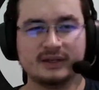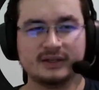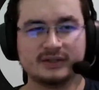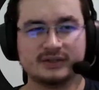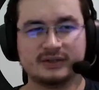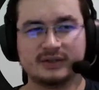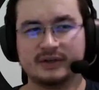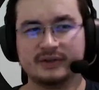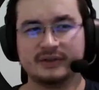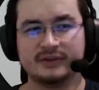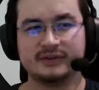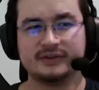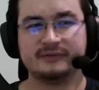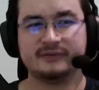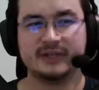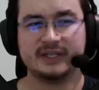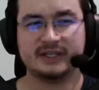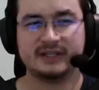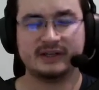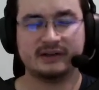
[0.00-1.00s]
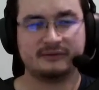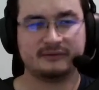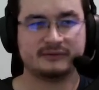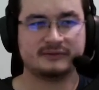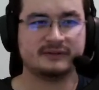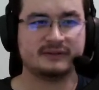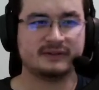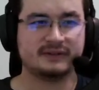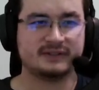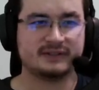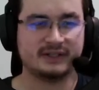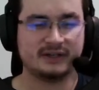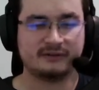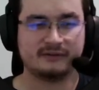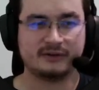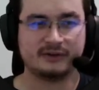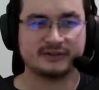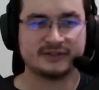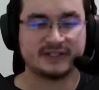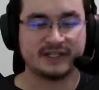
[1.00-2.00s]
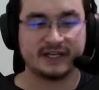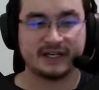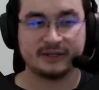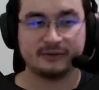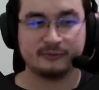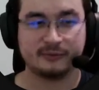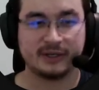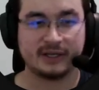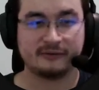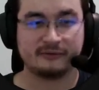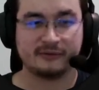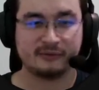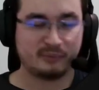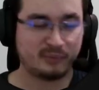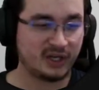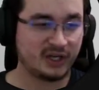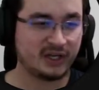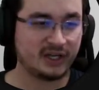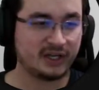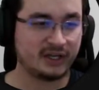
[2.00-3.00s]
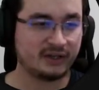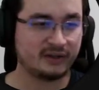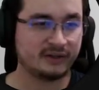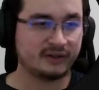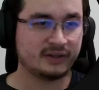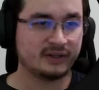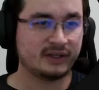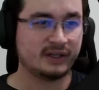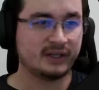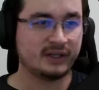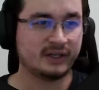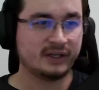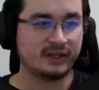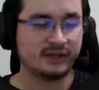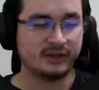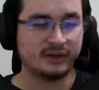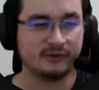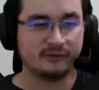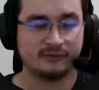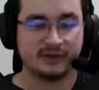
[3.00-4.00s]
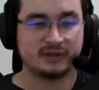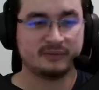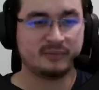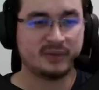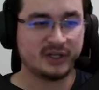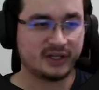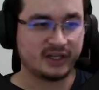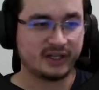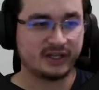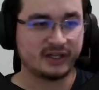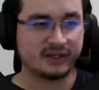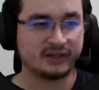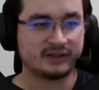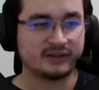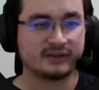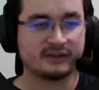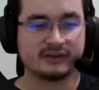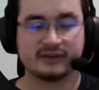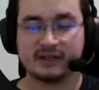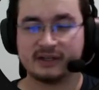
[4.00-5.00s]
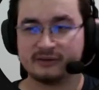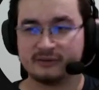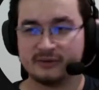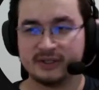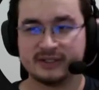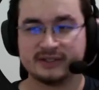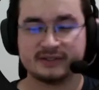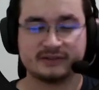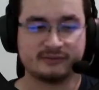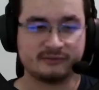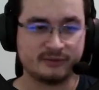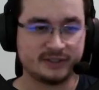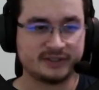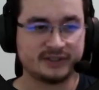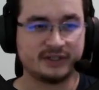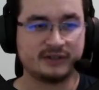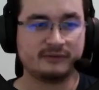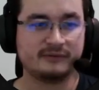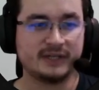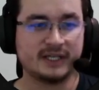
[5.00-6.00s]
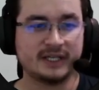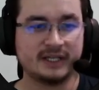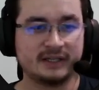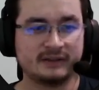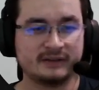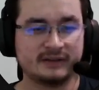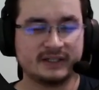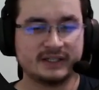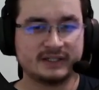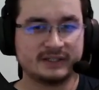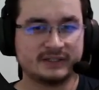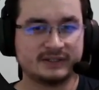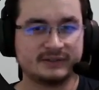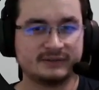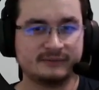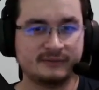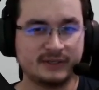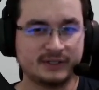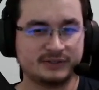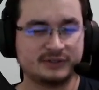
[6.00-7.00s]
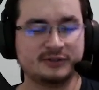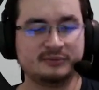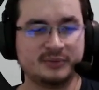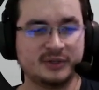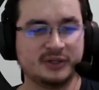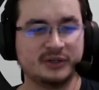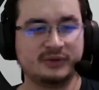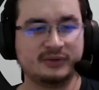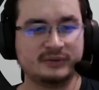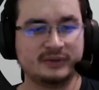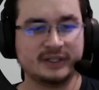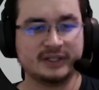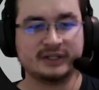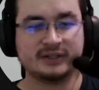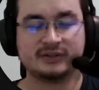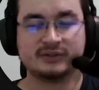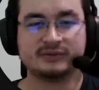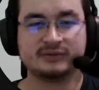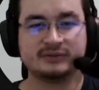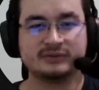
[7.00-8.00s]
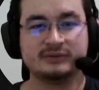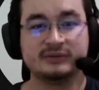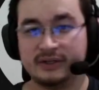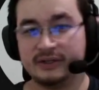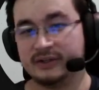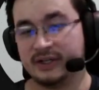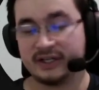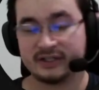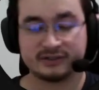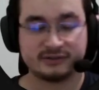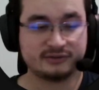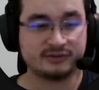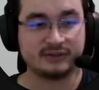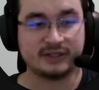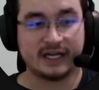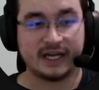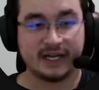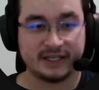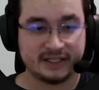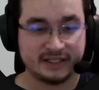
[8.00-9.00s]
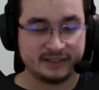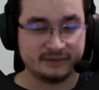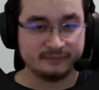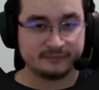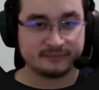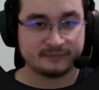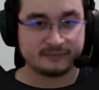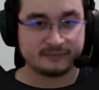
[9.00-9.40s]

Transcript: So on the Vite dev server side, we have a plugin, a Vite plugin that is resolving this virtual module into an actual ID.